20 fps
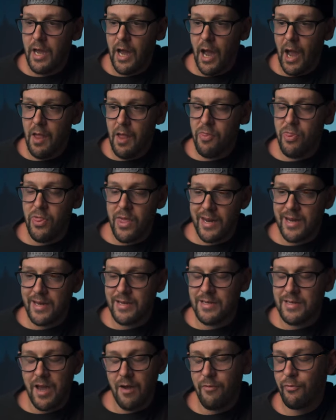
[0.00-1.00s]
I think
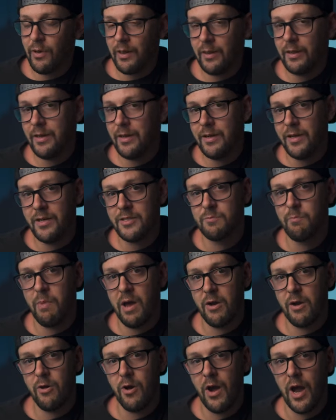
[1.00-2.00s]
it definitely does
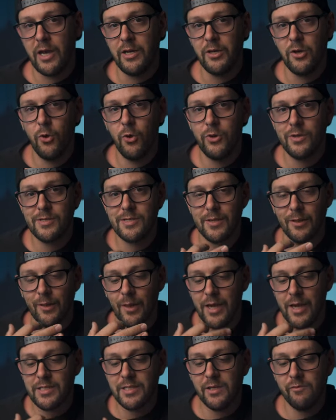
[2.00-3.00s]
better. I noticed
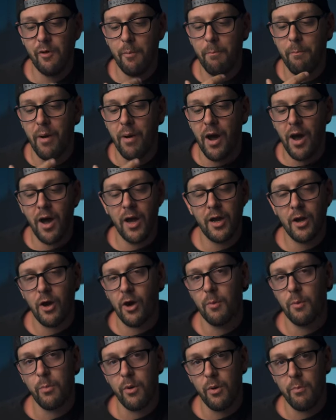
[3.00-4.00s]
less of a bog
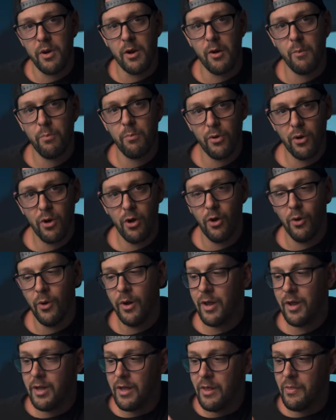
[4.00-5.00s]
on Premiere Pro
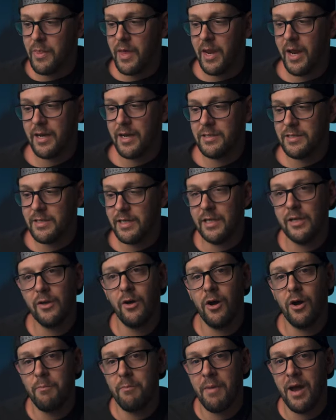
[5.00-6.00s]
than I did
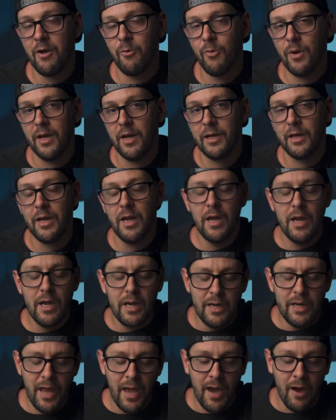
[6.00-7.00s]
on my rig.
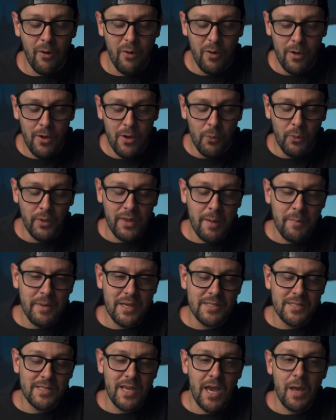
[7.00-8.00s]
Now, with that
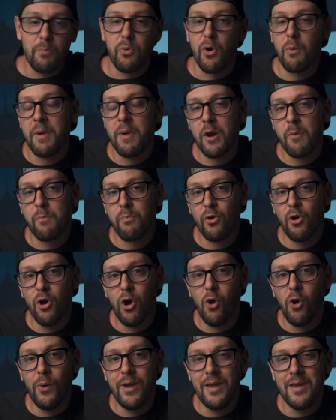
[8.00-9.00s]
being said, Premiere
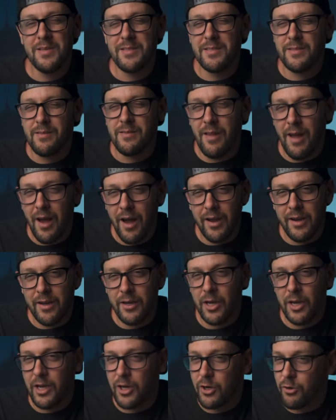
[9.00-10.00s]
Pro is not
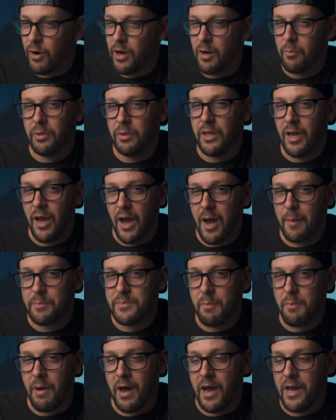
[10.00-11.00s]
incredibly
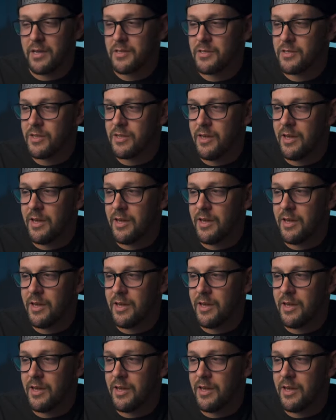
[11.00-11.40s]
optimized.